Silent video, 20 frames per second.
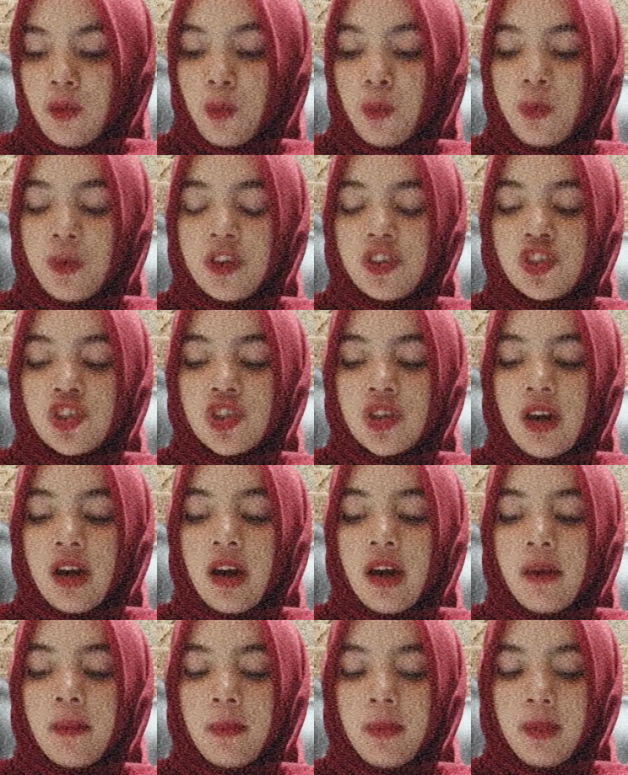which
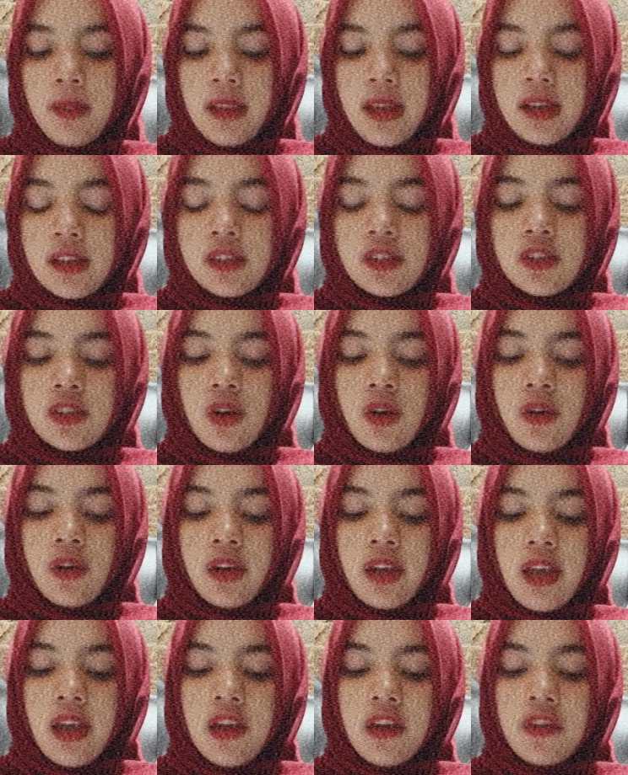are placed
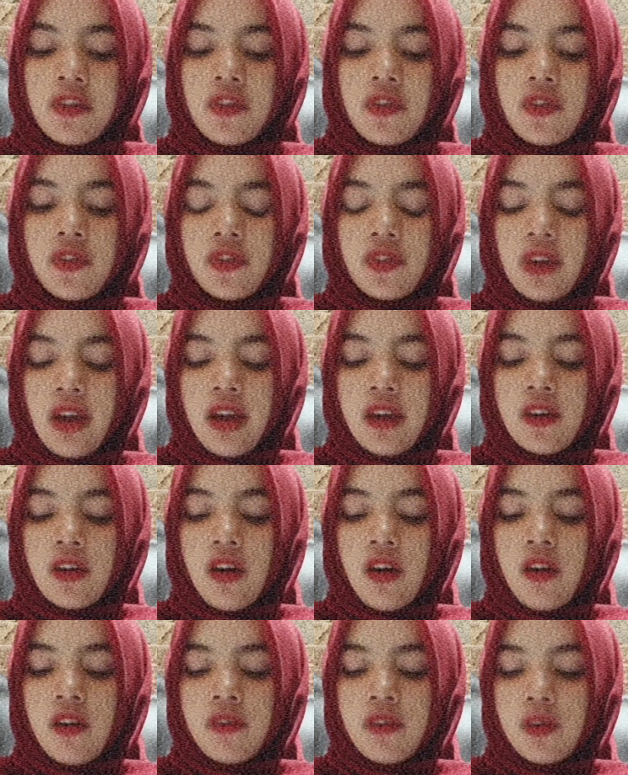on either side
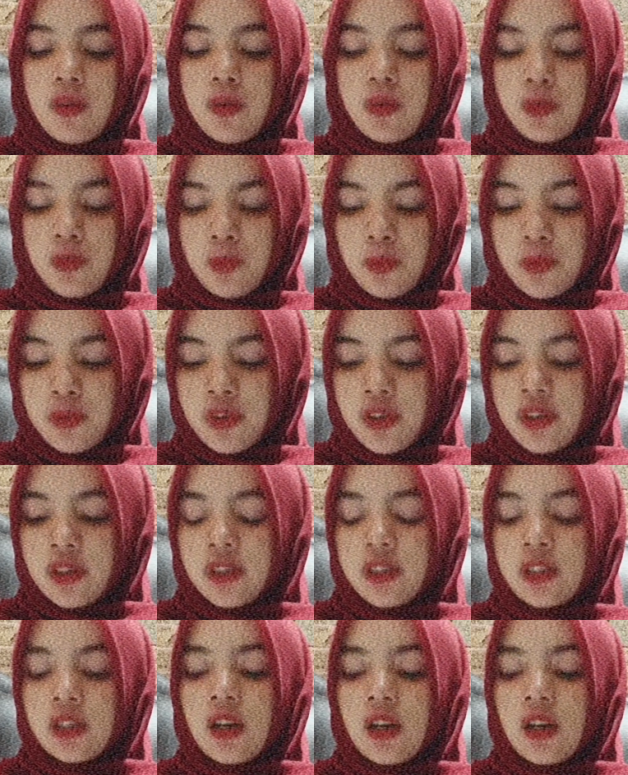of a root word.